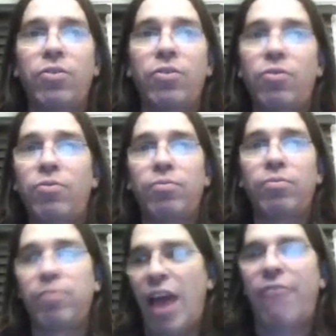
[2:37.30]
you
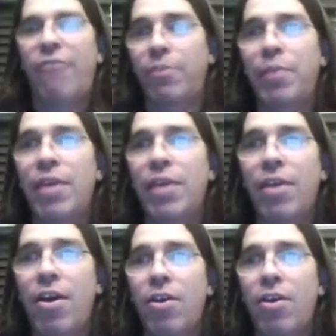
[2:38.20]
have to be
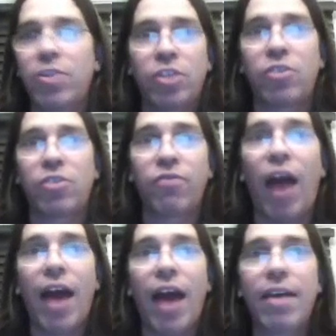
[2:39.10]
there to
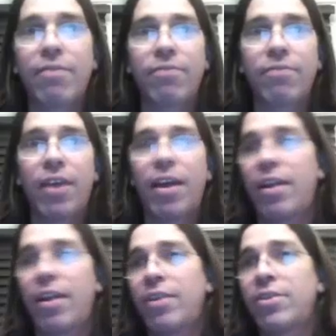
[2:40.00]
survive
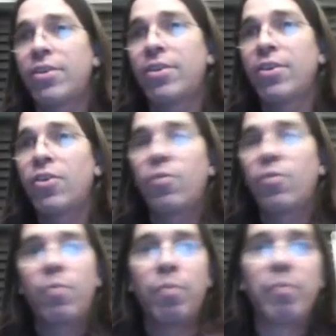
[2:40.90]
and
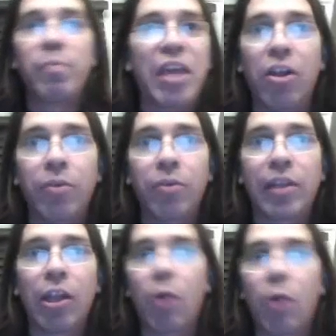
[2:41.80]
mingle with
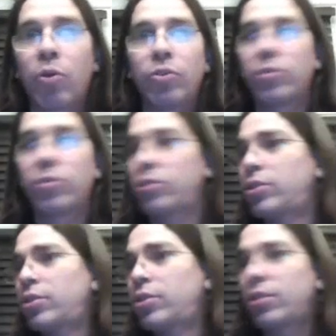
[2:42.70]
the locals
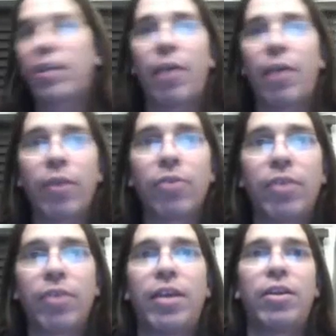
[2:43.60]
to get what you
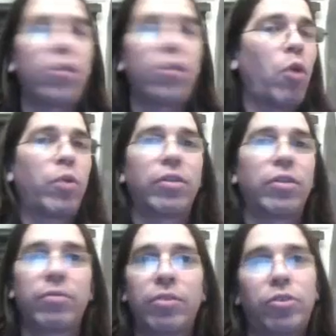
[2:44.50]
need,
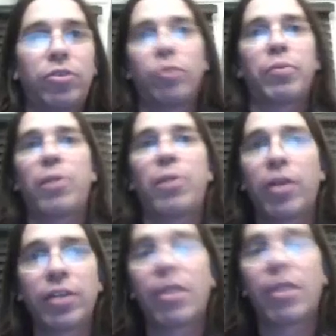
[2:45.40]
going to supermarkets.